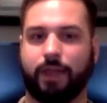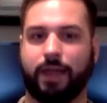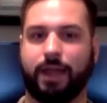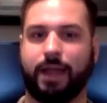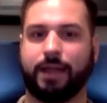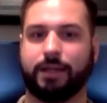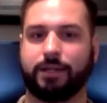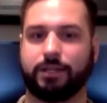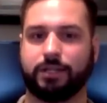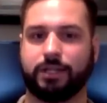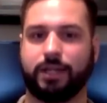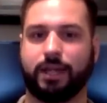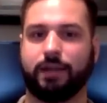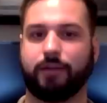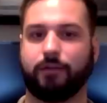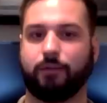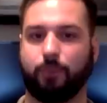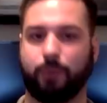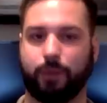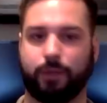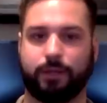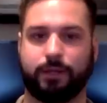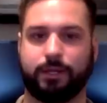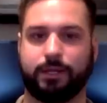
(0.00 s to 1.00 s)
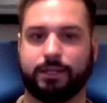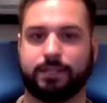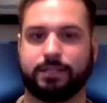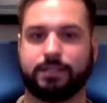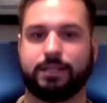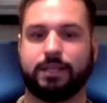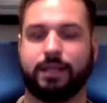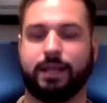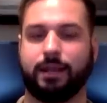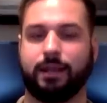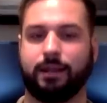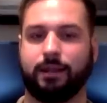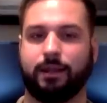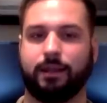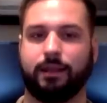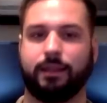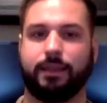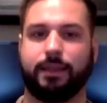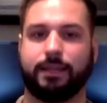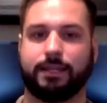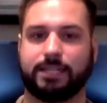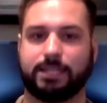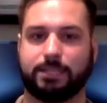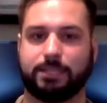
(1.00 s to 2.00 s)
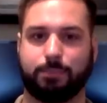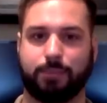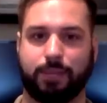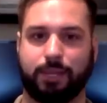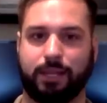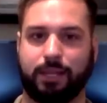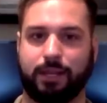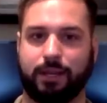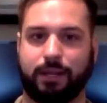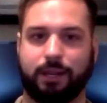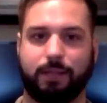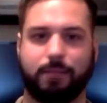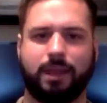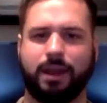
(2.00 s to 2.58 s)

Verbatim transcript: flash that quickness, that that speed.